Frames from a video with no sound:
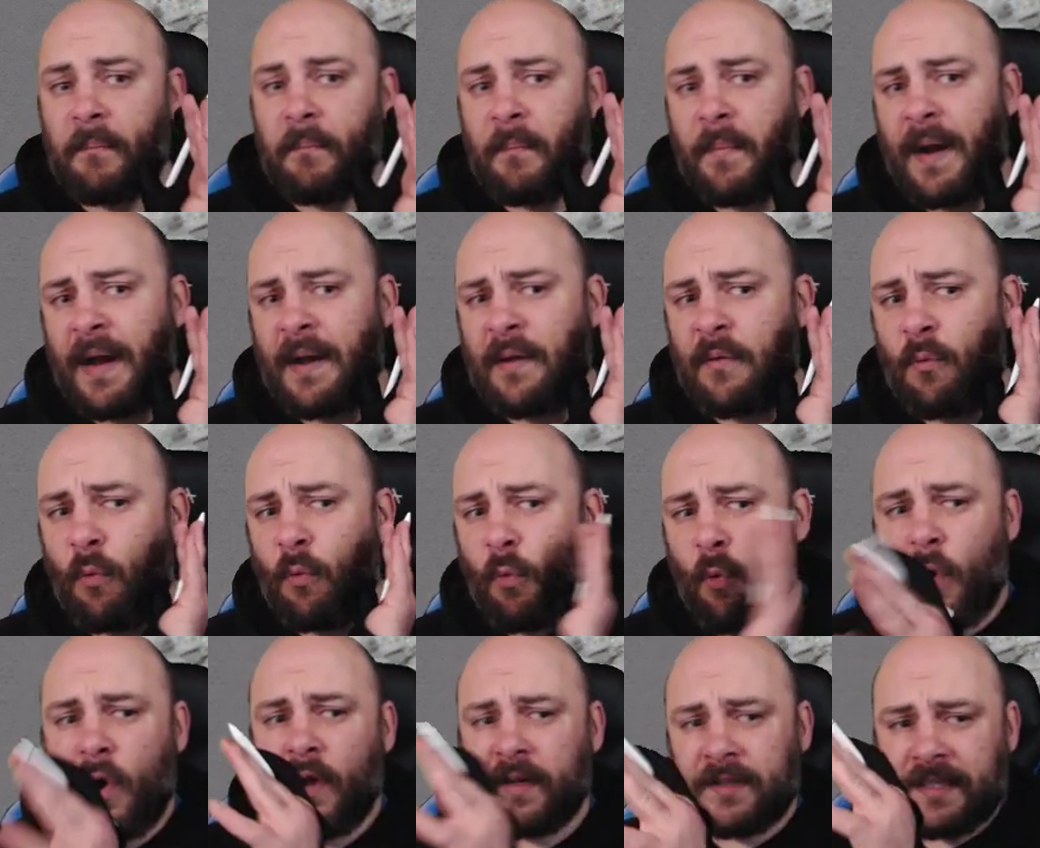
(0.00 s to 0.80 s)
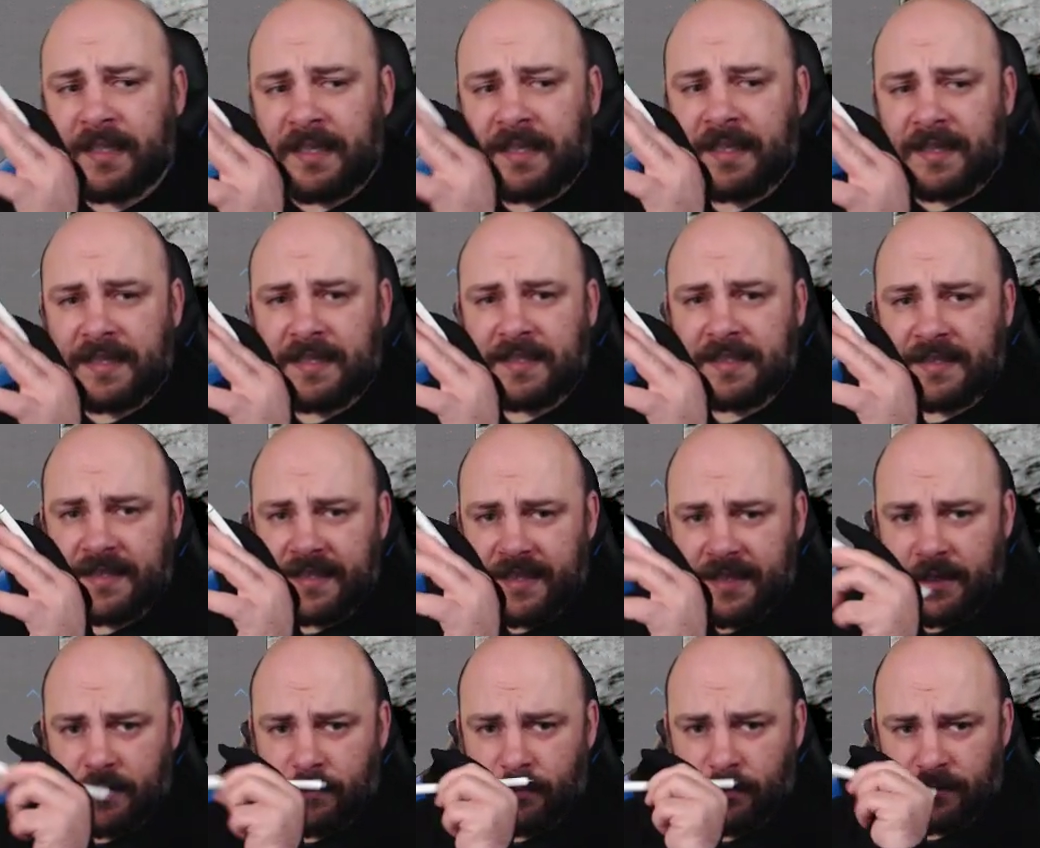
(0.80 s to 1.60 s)
By wanting this
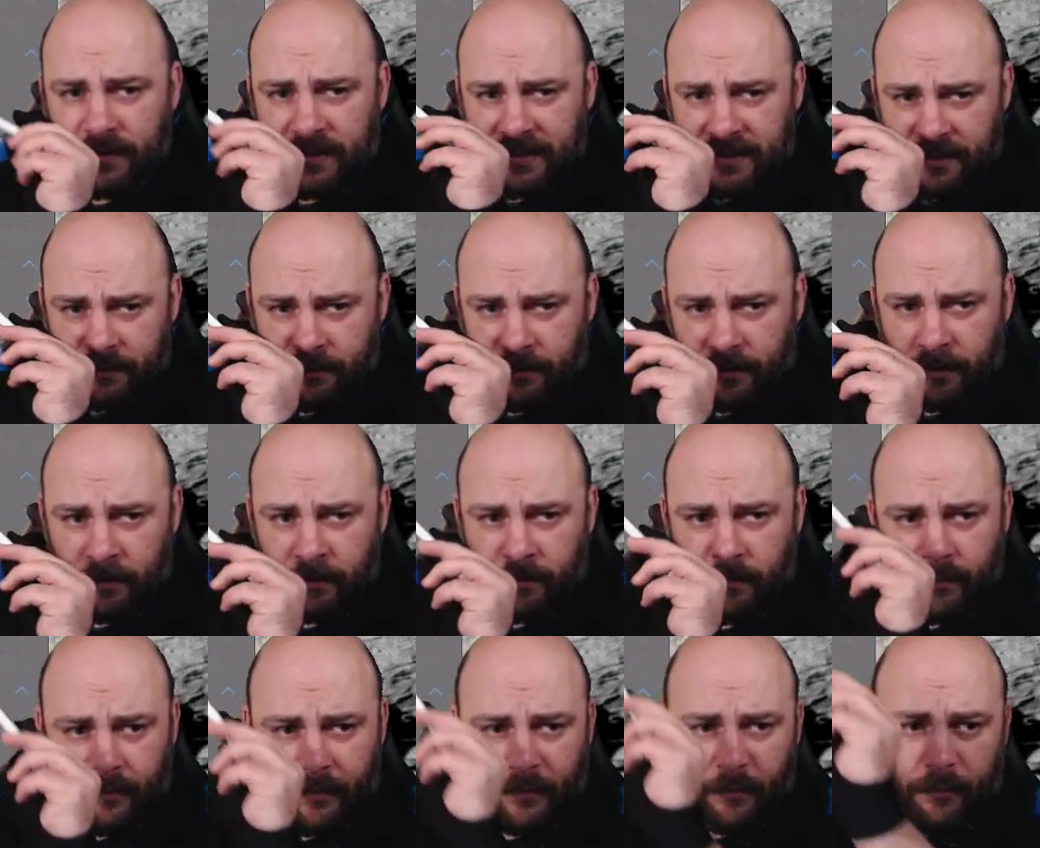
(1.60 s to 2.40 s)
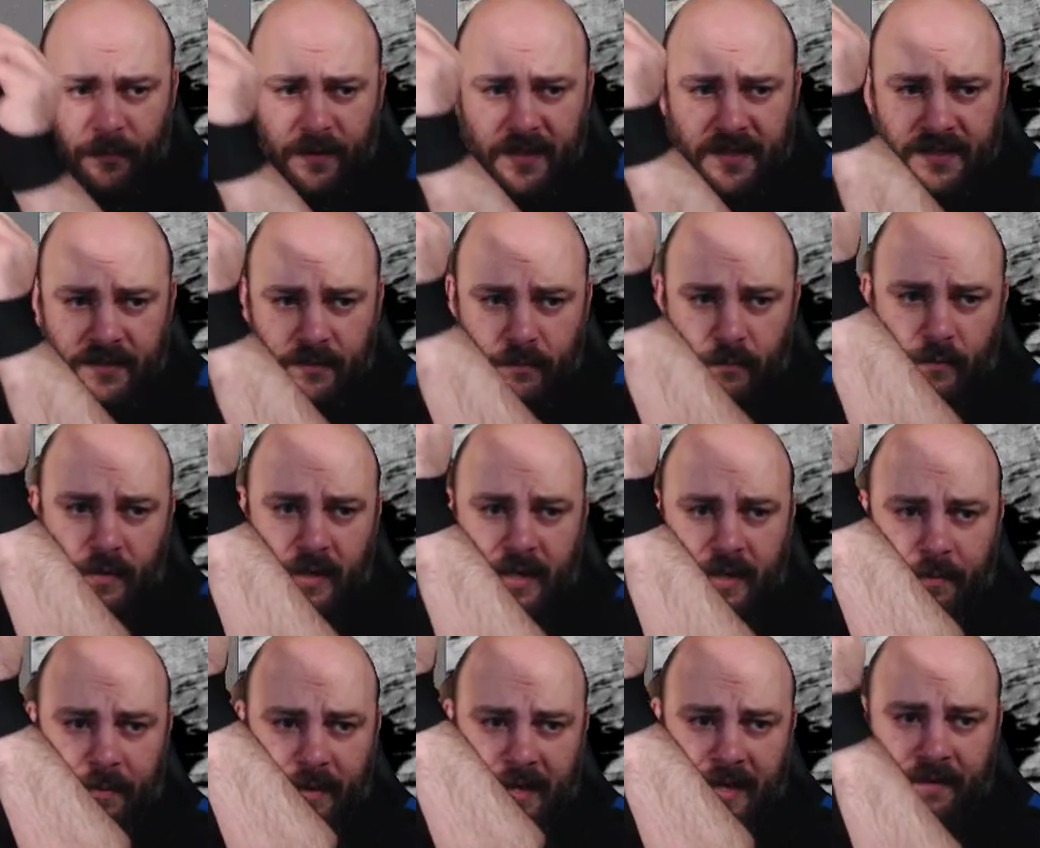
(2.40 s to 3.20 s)
to equal 0, the reason
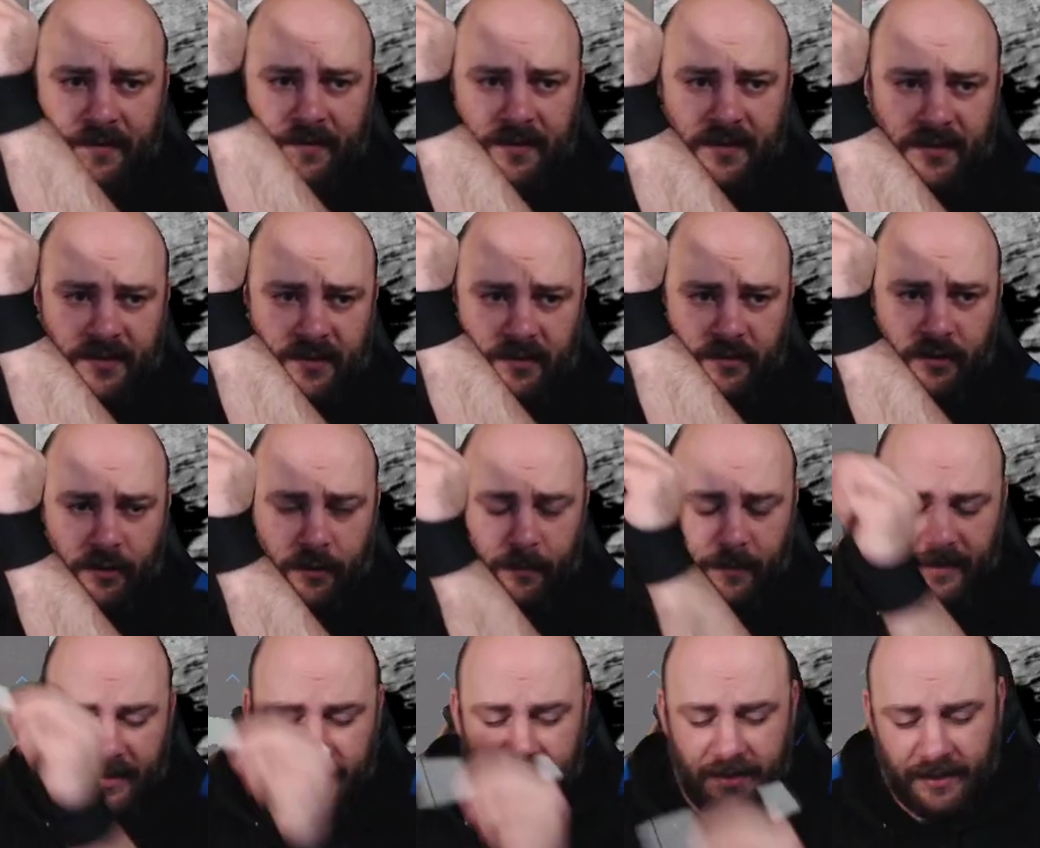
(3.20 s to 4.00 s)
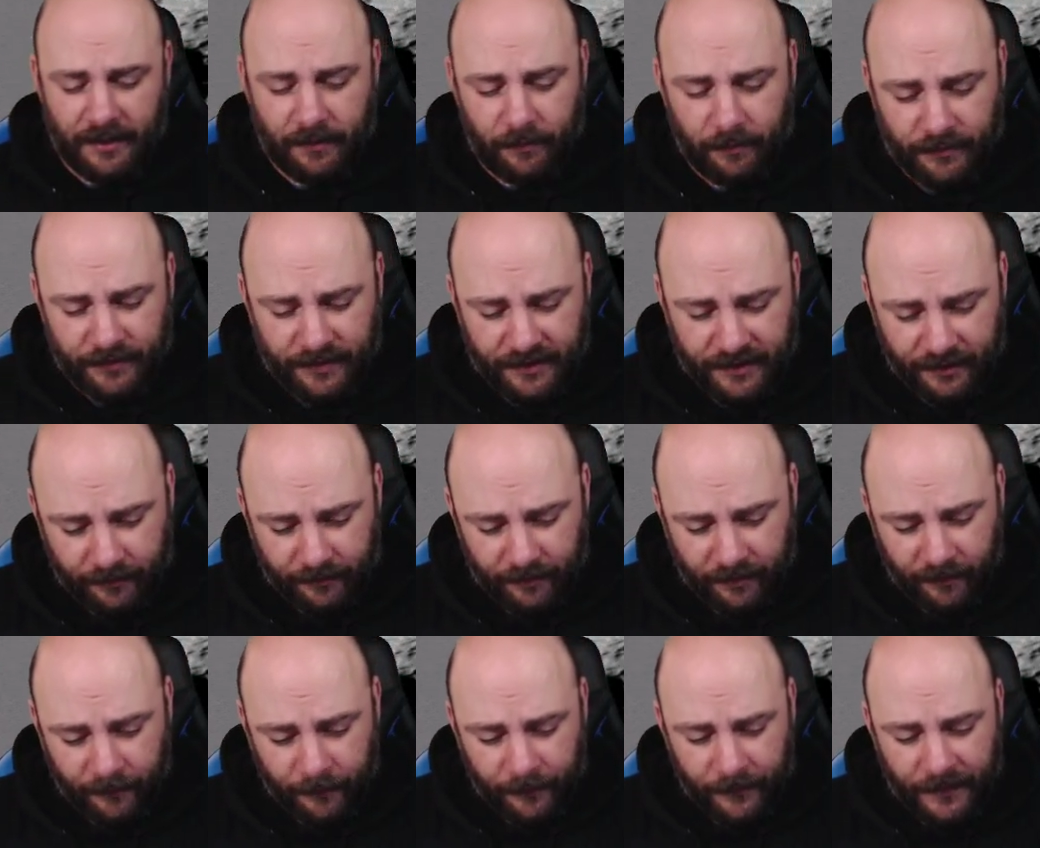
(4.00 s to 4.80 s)
why we have this determinant equal
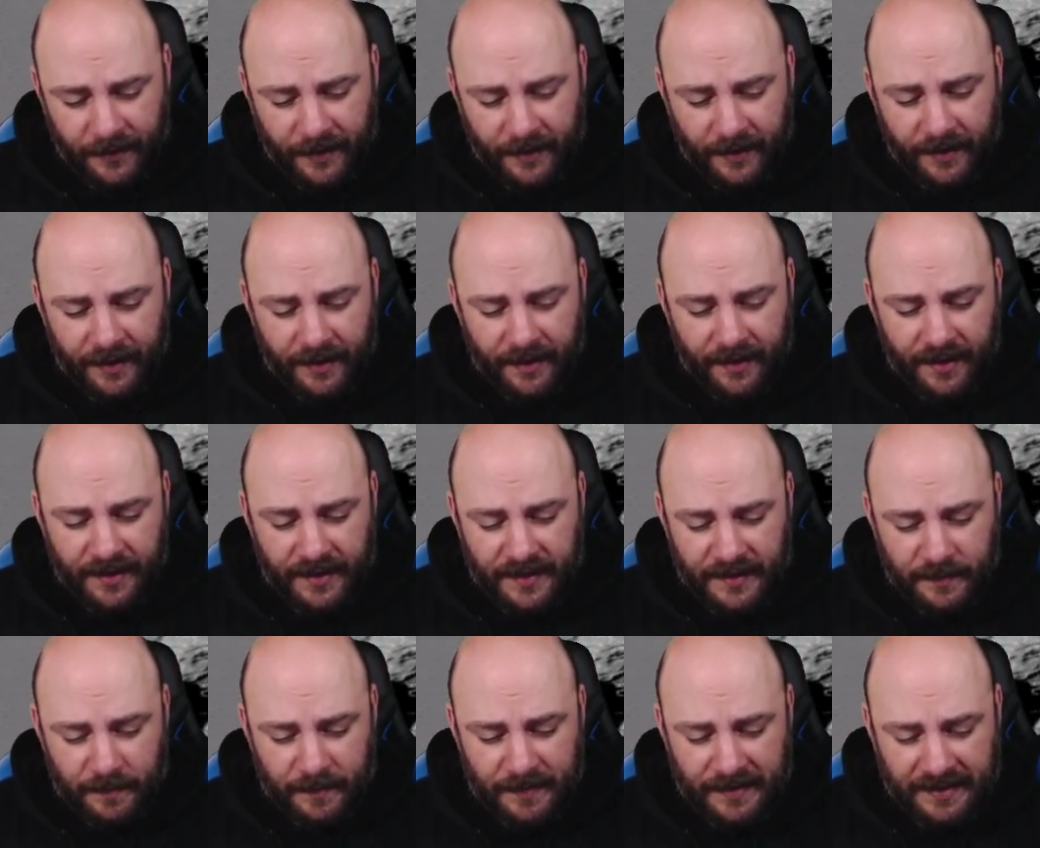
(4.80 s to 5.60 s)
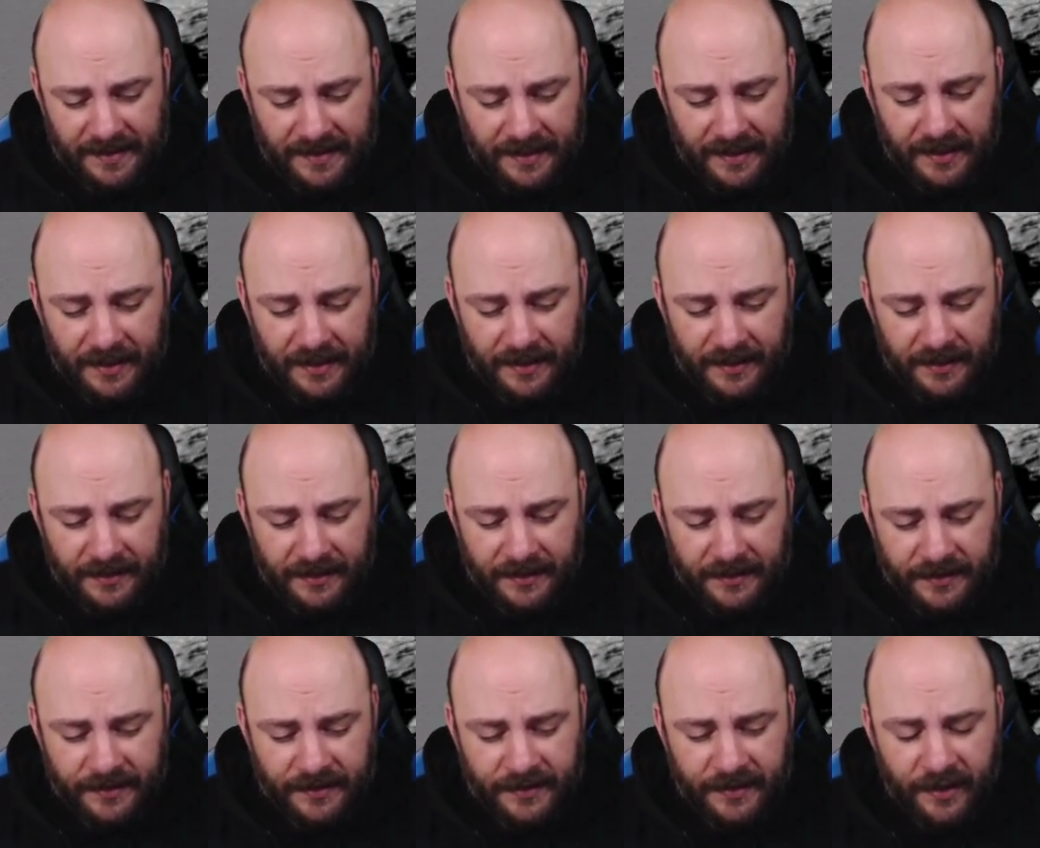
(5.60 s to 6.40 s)
0 is
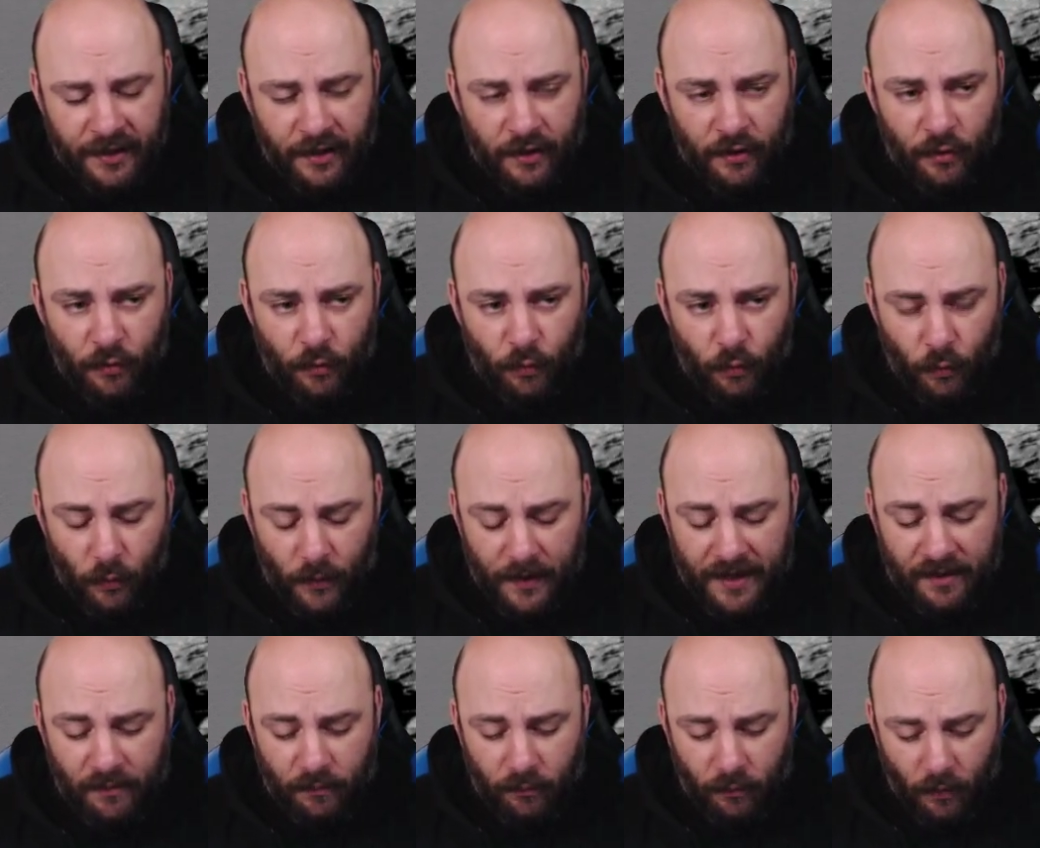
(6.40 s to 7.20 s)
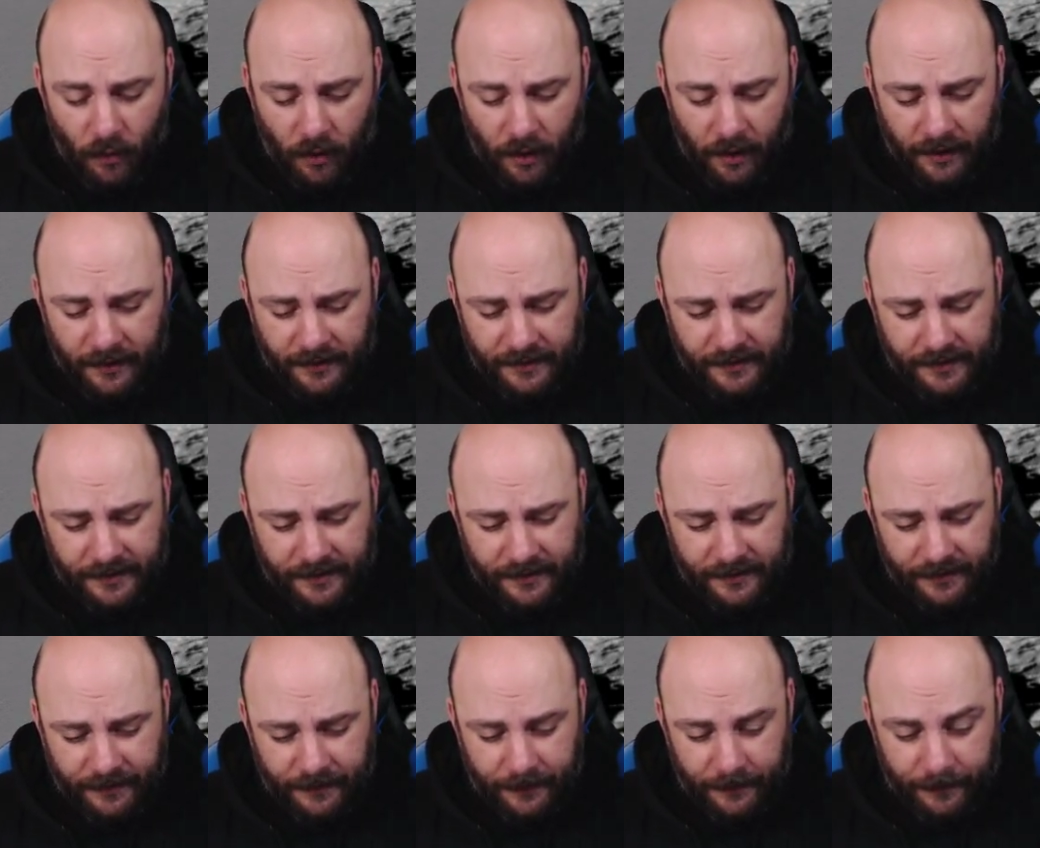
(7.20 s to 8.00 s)
because we want,